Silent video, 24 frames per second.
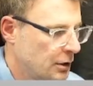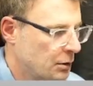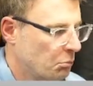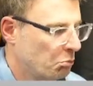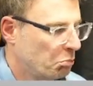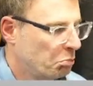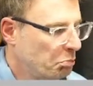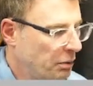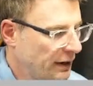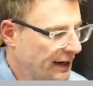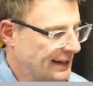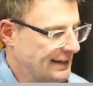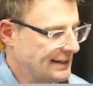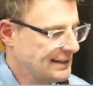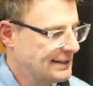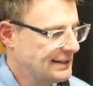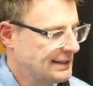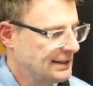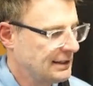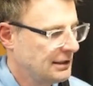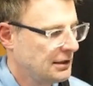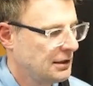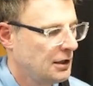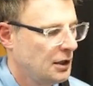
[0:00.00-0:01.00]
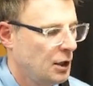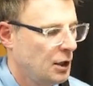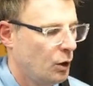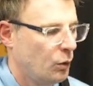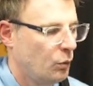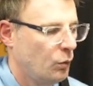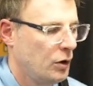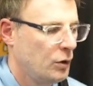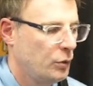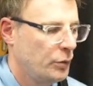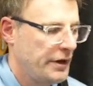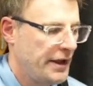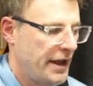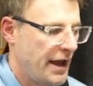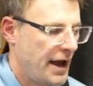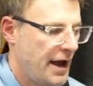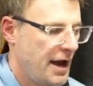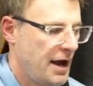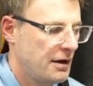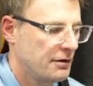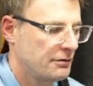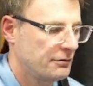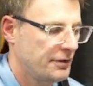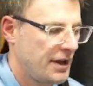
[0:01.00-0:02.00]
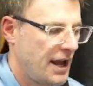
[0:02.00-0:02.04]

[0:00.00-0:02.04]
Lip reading: But what we have